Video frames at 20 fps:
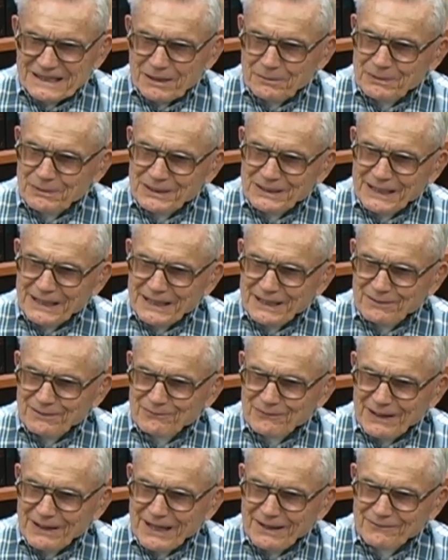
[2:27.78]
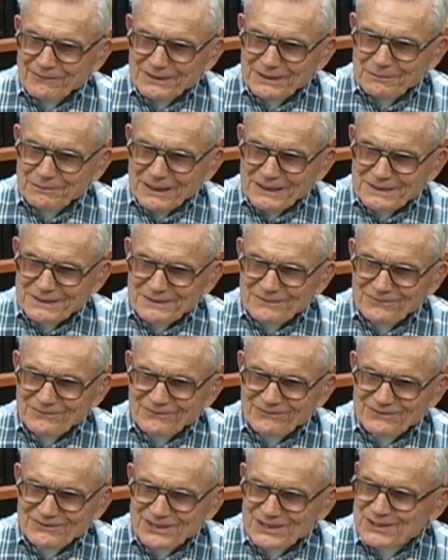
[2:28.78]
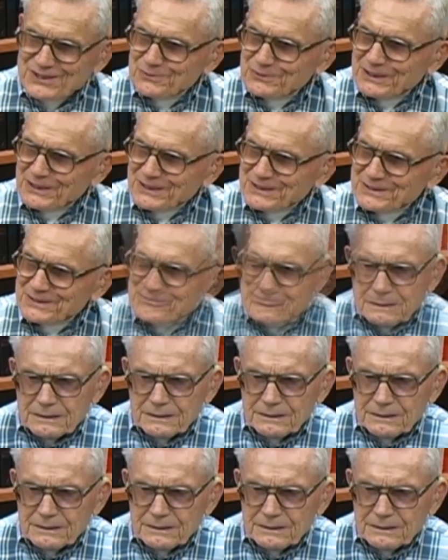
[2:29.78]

I'll be 95 in about 6 weeks.